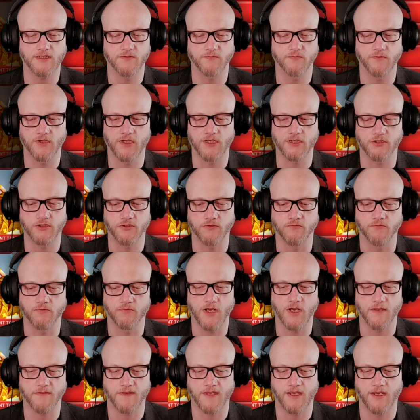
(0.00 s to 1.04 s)
will get you
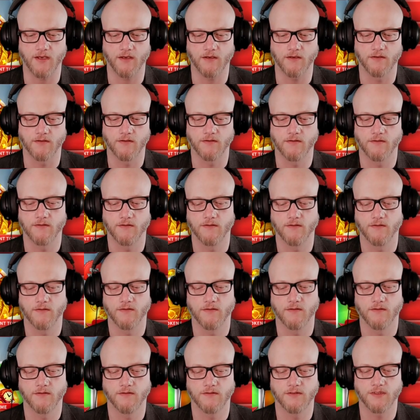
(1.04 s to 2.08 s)
nothing,
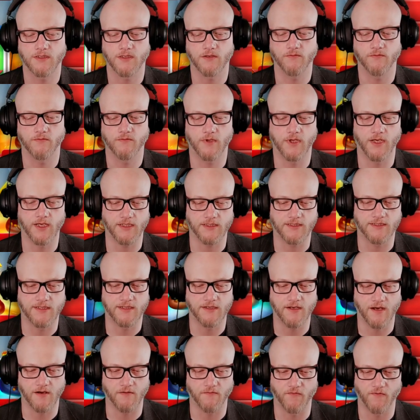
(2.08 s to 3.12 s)
so let's
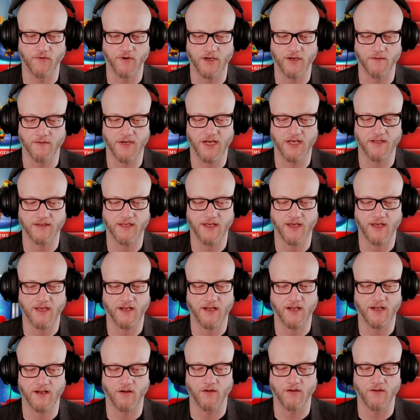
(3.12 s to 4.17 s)
not worry about that
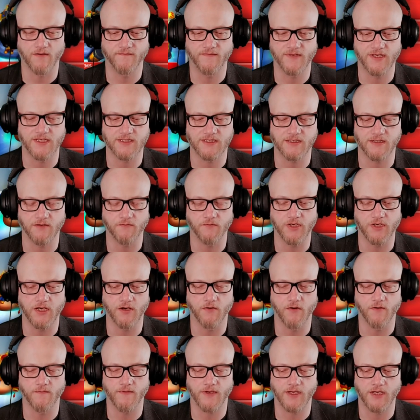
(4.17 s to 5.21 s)
and all of this. And then we
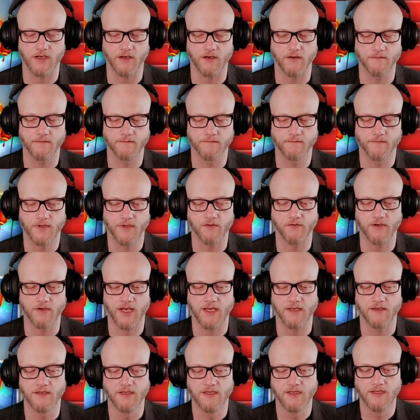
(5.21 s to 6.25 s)
go over here.
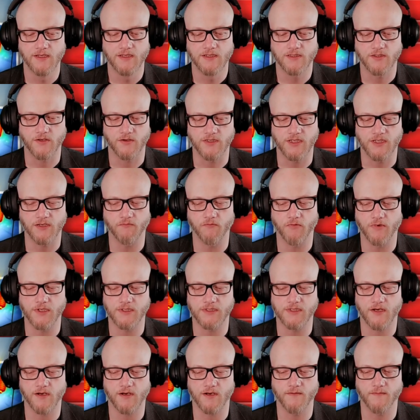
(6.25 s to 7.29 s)
Okay, so I did want
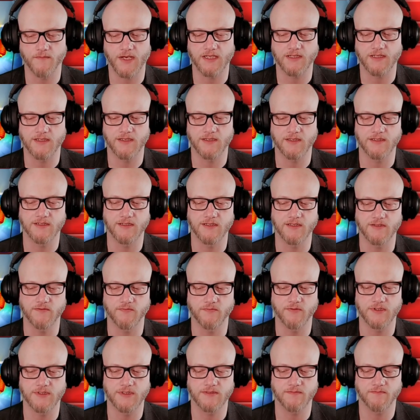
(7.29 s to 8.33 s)
to talk about this. This
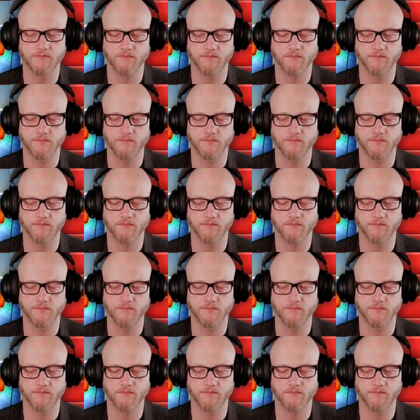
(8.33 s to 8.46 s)
was